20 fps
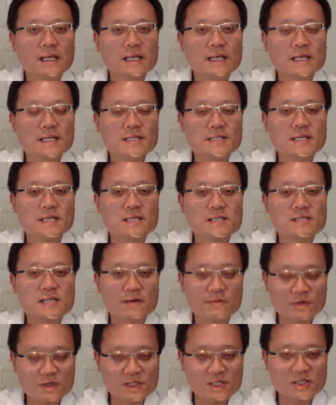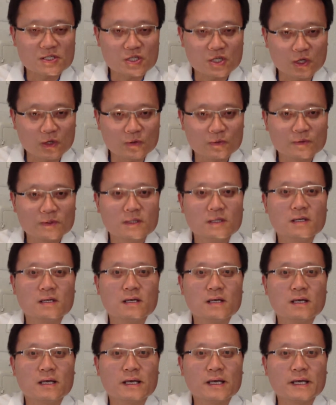in San Francisco,
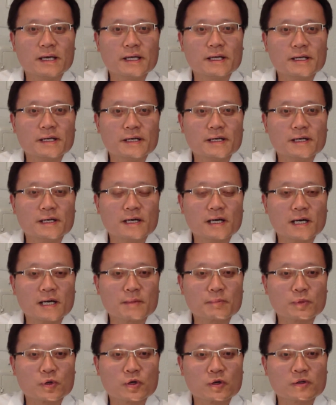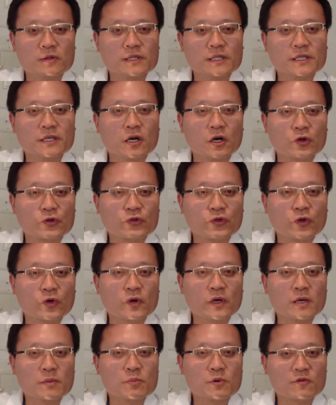and I am currently also
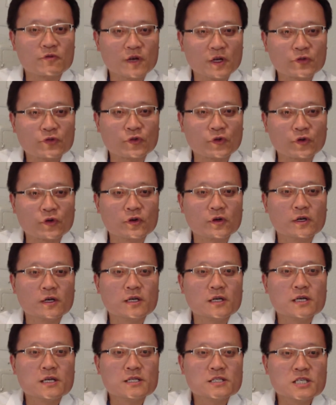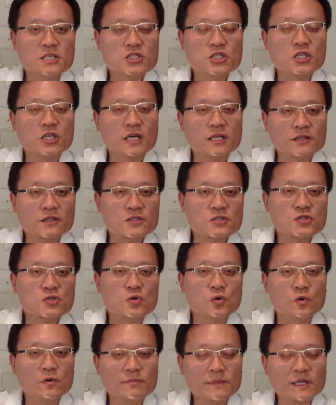a professor teaching at the
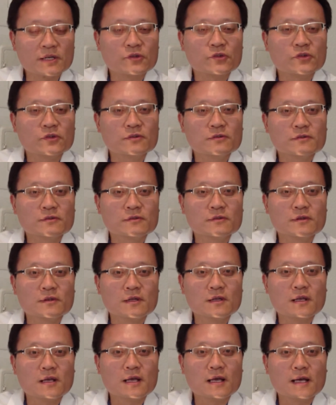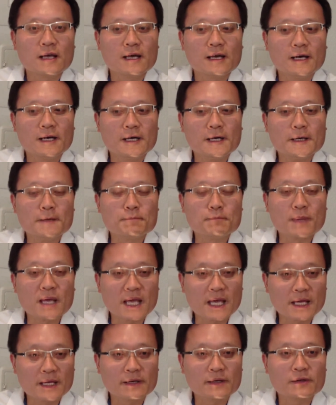School of Medicine,
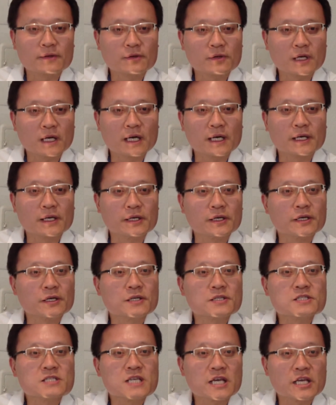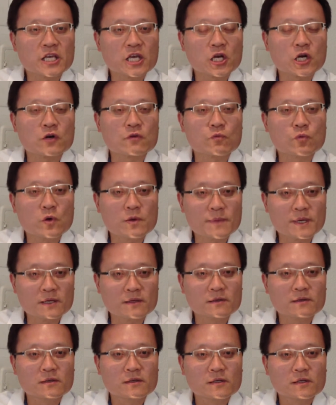and I take care of women
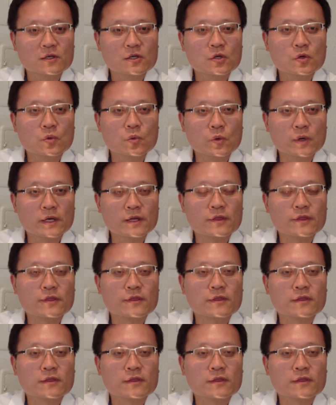with